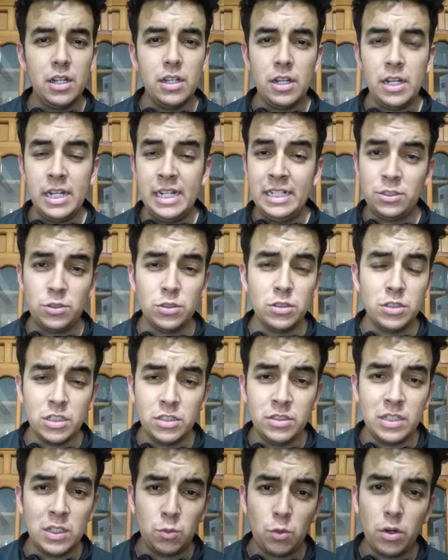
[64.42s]
and social
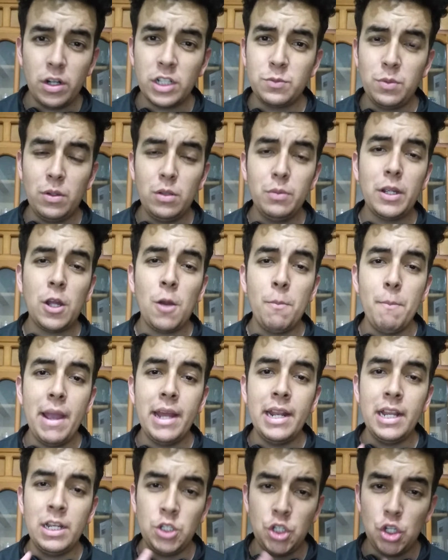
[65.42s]
networks will be
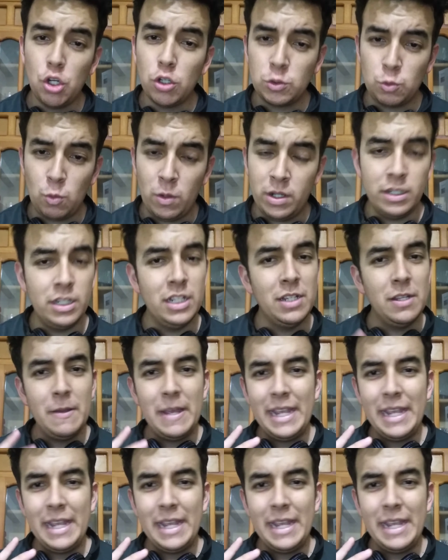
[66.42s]
combined in just one.